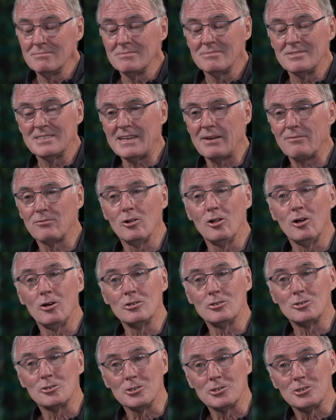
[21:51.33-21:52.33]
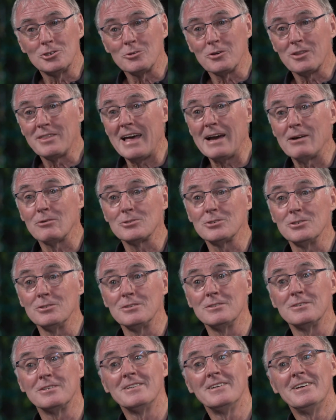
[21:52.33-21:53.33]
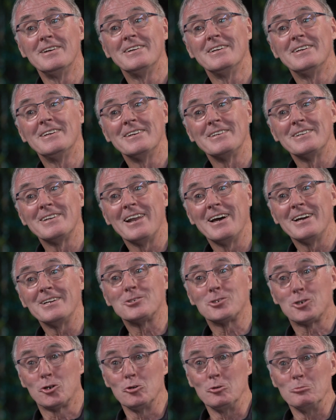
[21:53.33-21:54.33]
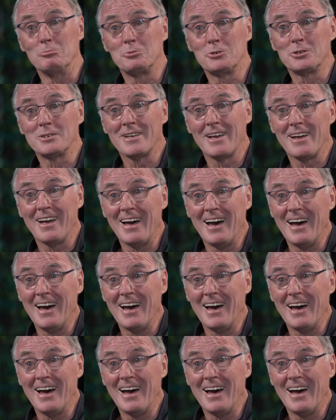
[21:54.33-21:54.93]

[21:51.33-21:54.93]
several hundred to 1,000 like troops.